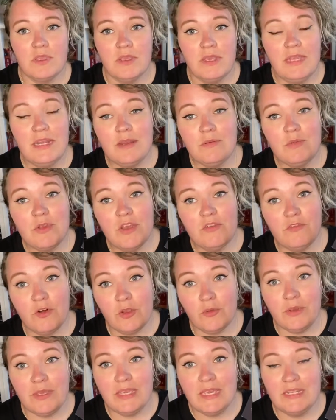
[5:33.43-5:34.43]
In it, we are
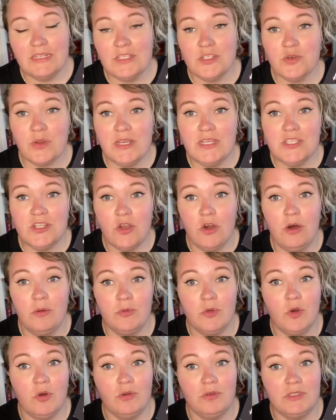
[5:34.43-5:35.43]
following a disgraced
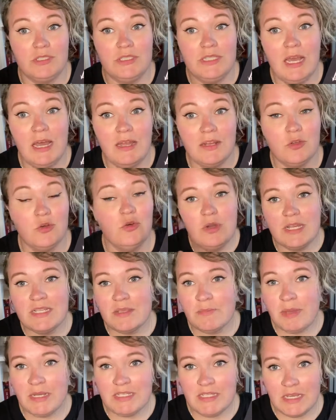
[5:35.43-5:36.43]
cop called Yat, who, as a
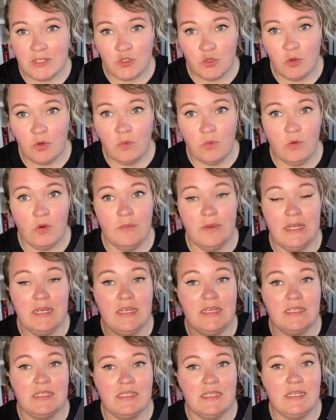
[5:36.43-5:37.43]
bisexual woman,
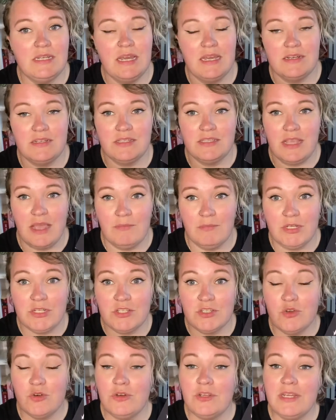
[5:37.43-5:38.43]
is seen as
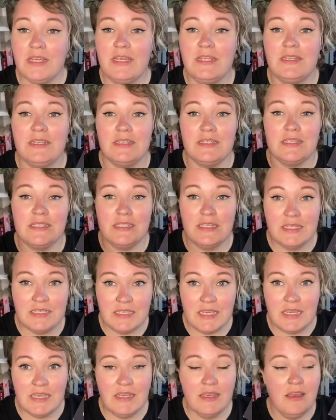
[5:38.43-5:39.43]
damaged good in this
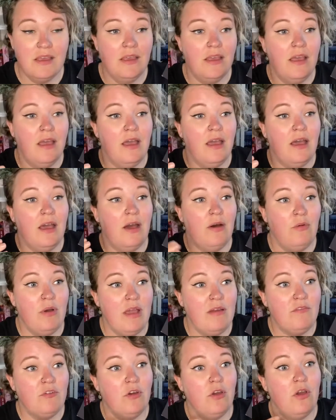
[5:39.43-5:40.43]
city.
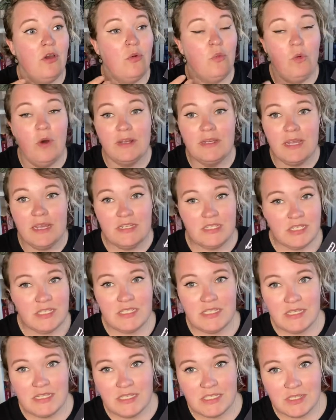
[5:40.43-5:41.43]
However, one day she
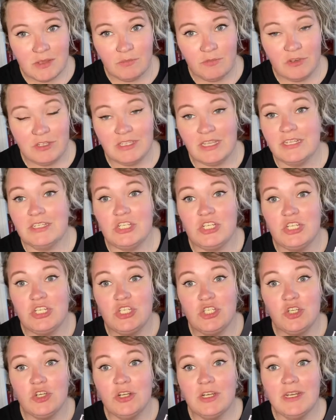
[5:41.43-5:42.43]
sees something that she
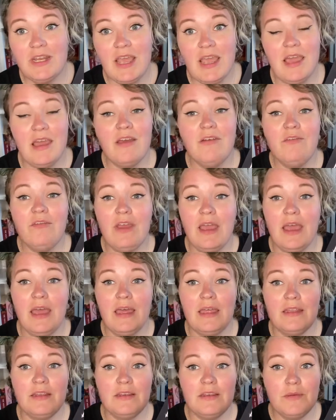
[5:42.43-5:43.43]
shouldn't have,
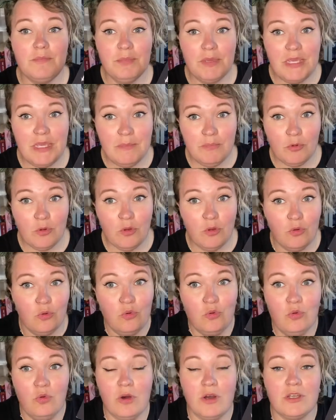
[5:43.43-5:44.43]
and the people
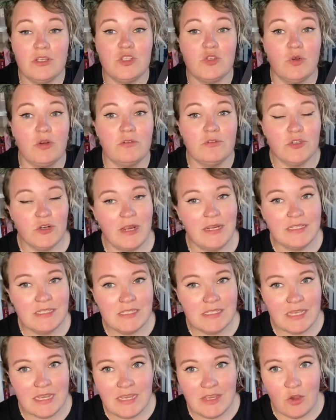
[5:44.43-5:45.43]
who are sort of trying to
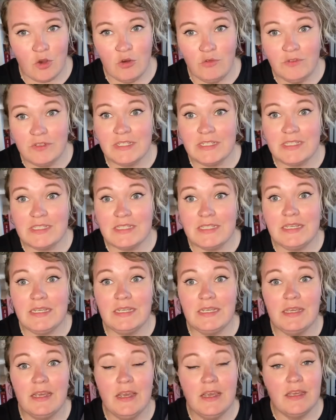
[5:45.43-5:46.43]
take over this
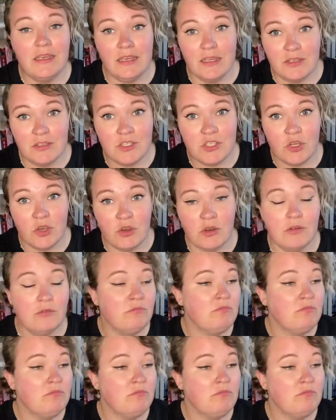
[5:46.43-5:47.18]
city kills her.